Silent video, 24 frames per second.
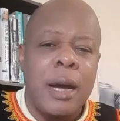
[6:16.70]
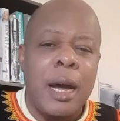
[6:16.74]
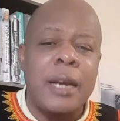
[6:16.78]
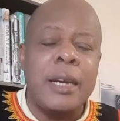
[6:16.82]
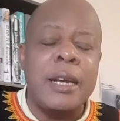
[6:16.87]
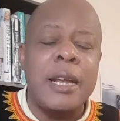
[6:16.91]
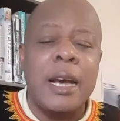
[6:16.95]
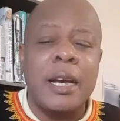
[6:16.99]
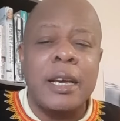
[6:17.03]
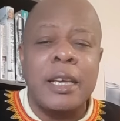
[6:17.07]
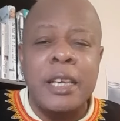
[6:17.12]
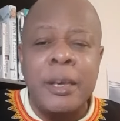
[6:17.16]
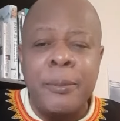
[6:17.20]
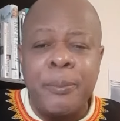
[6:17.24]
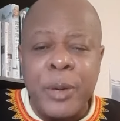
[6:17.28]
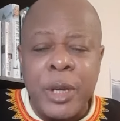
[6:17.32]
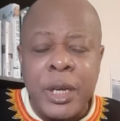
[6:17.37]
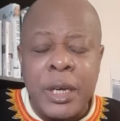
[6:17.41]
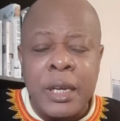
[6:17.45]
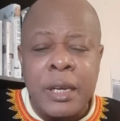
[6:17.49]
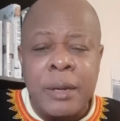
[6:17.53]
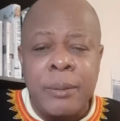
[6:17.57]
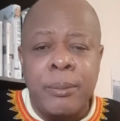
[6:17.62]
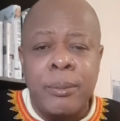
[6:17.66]
and they are
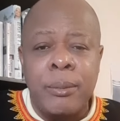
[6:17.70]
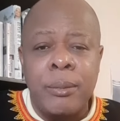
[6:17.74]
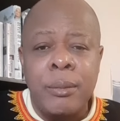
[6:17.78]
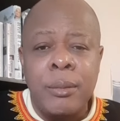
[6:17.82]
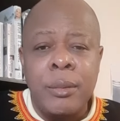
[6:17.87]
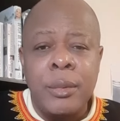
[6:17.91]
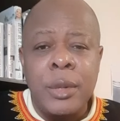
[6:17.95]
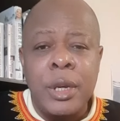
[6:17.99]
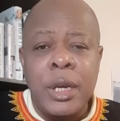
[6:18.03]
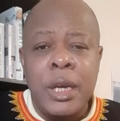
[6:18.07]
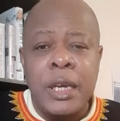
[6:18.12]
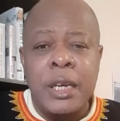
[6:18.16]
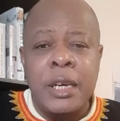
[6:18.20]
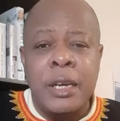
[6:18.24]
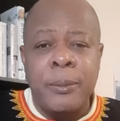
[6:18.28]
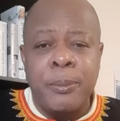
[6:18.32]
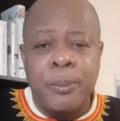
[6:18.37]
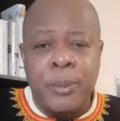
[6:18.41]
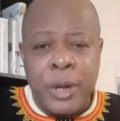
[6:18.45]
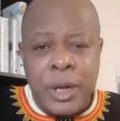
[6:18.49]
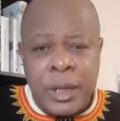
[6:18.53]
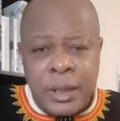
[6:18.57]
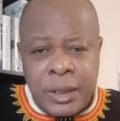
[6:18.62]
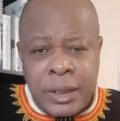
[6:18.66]
keeping him in the
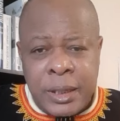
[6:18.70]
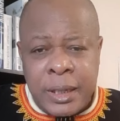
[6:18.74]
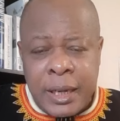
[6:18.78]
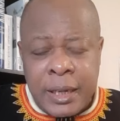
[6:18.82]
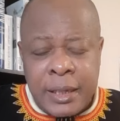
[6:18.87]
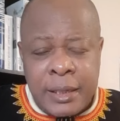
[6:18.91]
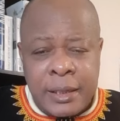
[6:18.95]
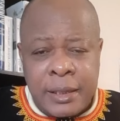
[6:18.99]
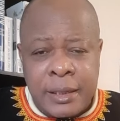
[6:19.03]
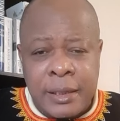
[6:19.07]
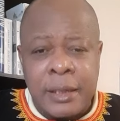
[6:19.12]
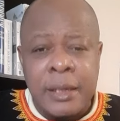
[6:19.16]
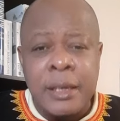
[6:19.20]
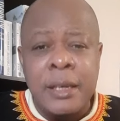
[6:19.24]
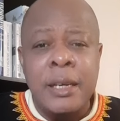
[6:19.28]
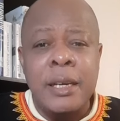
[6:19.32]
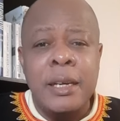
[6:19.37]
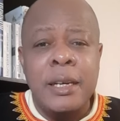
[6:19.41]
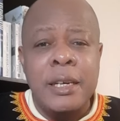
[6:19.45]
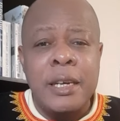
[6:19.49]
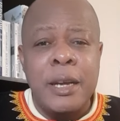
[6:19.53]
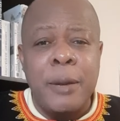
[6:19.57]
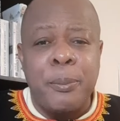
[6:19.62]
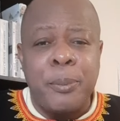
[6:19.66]
presidency.
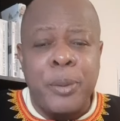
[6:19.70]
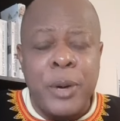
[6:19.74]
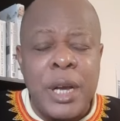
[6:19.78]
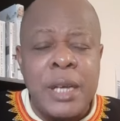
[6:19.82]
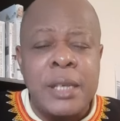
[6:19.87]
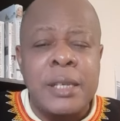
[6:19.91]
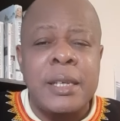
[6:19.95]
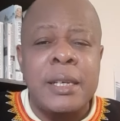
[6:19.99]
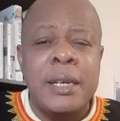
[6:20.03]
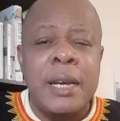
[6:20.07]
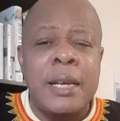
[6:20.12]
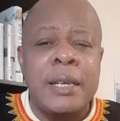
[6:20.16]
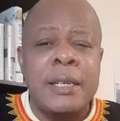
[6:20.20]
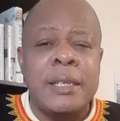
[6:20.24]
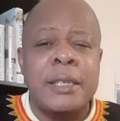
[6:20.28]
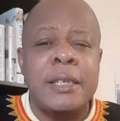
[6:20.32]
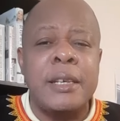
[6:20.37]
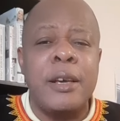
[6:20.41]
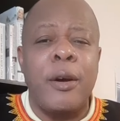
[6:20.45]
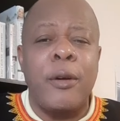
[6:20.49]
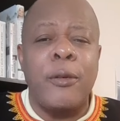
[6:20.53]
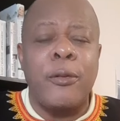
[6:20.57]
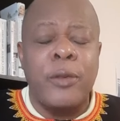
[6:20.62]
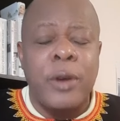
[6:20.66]
The
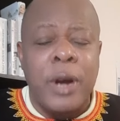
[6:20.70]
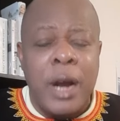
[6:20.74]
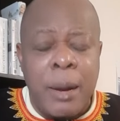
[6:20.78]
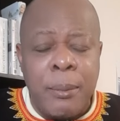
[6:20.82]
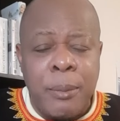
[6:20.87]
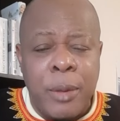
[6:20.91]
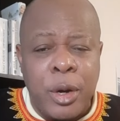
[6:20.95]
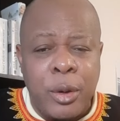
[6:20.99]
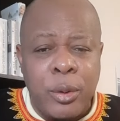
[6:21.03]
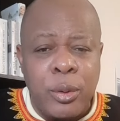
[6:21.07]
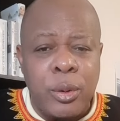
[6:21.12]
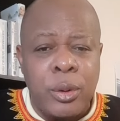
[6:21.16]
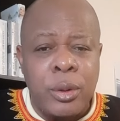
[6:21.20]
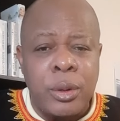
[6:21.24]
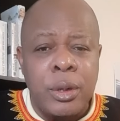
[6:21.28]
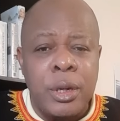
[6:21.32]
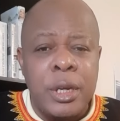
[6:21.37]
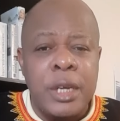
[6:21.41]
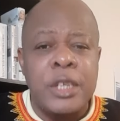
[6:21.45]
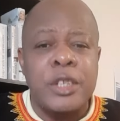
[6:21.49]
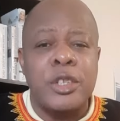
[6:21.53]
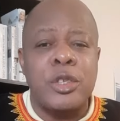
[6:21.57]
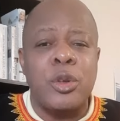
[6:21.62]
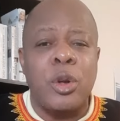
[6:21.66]
presidency of Cameroon
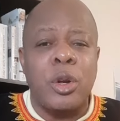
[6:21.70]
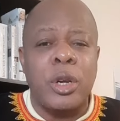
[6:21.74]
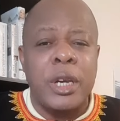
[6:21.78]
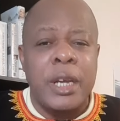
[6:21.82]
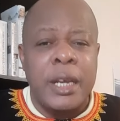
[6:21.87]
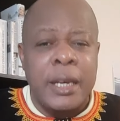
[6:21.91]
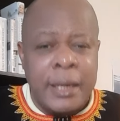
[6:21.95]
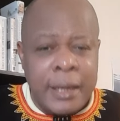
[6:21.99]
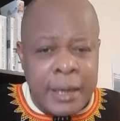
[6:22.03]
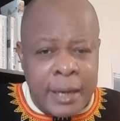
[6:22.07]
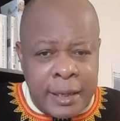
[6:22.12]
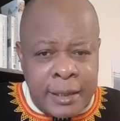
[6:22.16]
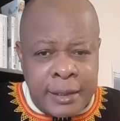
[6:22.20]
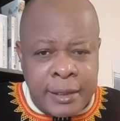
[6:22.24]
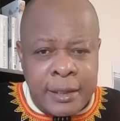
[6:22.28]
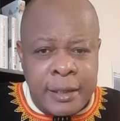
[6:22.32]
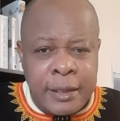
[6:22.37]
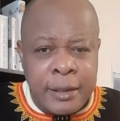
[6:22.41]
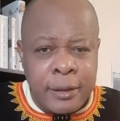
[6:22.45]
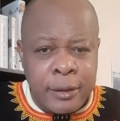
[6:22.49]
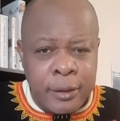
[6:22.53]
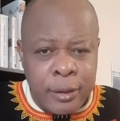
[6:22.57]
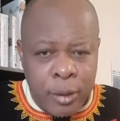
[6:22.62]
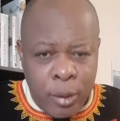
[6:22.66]
is not a
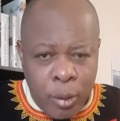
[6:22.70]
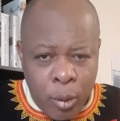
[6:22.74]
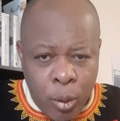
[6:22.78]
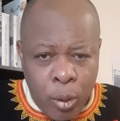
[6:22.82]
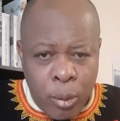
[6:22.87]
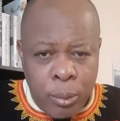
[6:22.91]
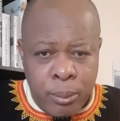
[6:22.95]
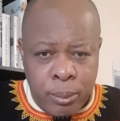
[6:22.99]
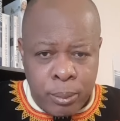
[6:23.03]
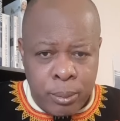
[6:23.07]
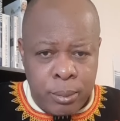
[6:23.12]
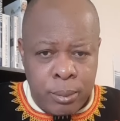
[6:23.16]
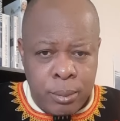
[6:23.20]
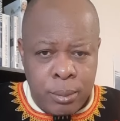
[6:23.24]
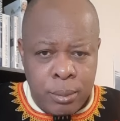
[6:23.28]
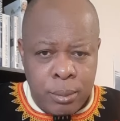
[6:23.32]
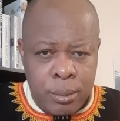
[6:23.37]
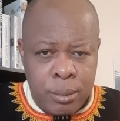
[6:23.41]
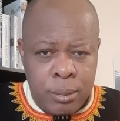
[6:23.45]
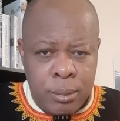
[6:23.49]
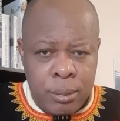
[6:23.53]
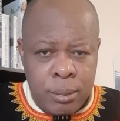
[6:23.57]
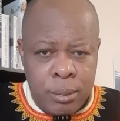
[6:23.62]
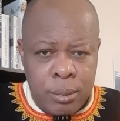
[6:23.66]
nursing home
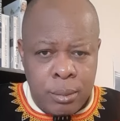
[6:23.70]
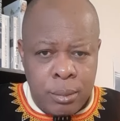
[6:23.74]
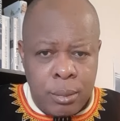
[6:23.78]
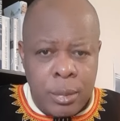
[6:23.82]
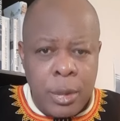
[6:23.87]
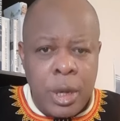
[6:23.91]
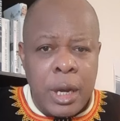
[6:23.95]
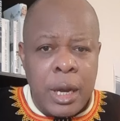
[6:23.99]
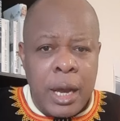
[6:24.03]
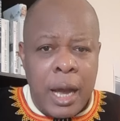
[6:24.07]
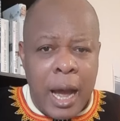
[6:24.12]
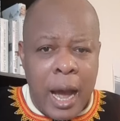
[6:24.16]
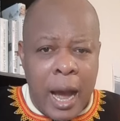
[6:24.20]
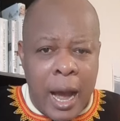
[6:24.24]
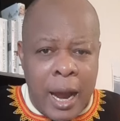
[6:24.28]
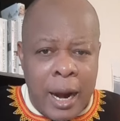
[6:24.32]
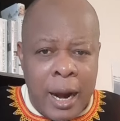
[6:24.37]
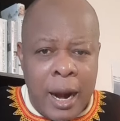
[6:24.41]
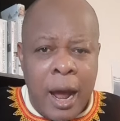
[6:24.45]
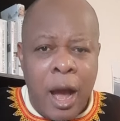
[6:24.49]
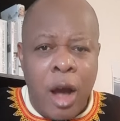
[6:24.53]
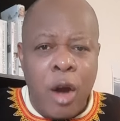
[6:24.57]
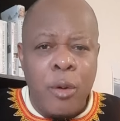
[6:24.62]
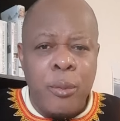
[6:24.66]

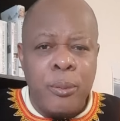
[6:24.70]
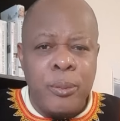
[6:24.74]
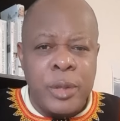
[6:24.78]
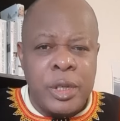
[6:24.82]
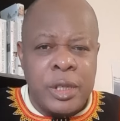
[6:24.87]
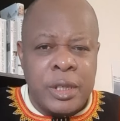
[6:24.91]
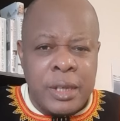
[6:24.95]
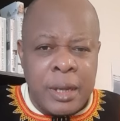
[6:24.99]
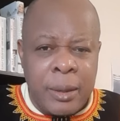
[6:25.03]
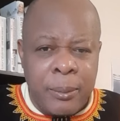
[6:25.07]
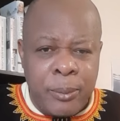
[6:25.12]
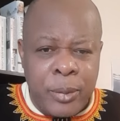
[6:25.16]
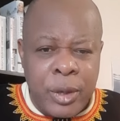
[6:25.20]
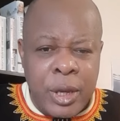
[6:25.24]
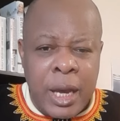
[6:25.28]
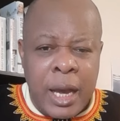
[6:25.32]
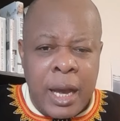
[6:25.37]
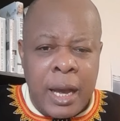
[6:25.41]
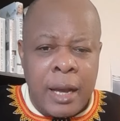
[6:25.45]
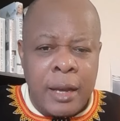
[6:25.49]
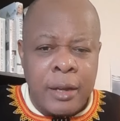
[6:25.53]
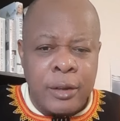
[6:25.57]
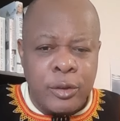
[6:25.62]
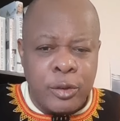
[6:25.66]
allow Mr.
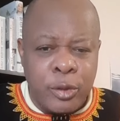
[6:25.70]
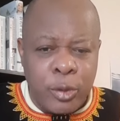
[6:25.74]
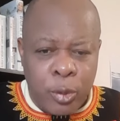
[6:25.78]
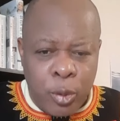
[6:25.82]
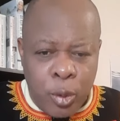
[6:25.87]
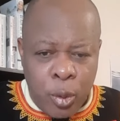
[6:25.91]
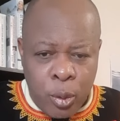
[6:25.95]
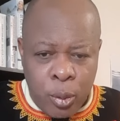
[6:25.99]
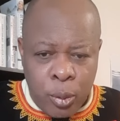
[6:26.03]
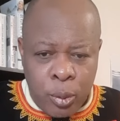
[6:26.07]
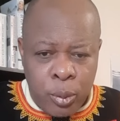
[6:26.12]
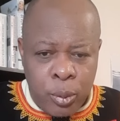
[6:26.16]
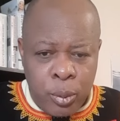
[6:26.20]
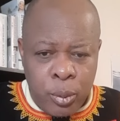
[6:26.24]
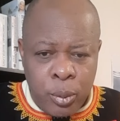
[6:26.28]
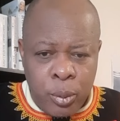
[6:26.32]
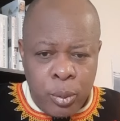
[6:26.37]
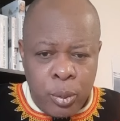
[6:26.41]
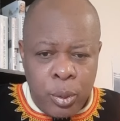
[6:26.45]
Biya to go